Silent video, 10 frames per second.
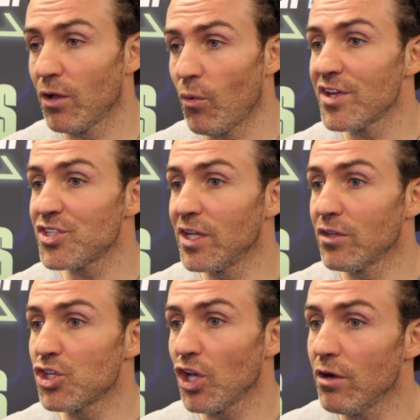they'll want to steal
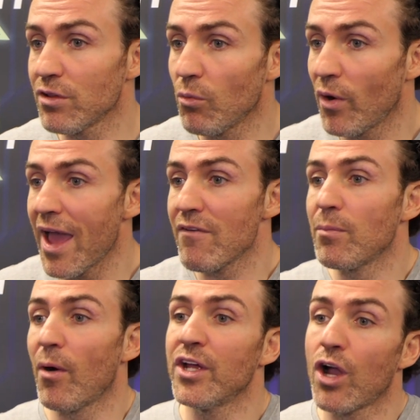the show. They'll want
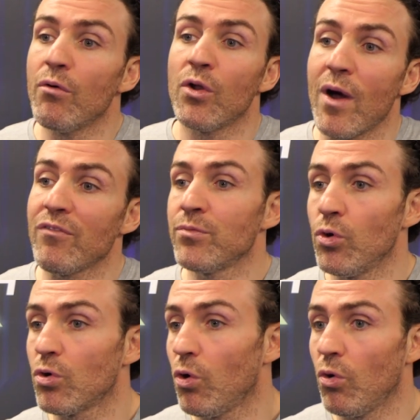everybody going away from
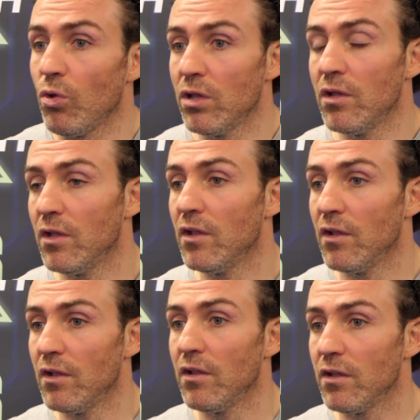your call
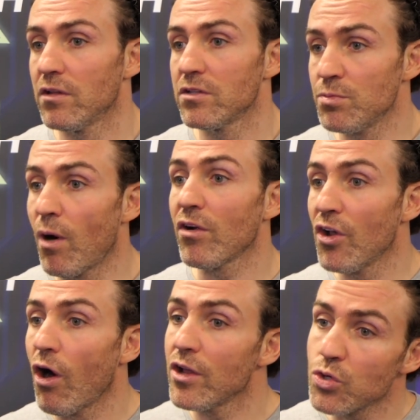tomorrow
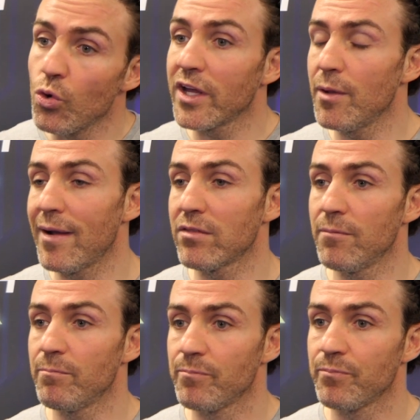night talking about them.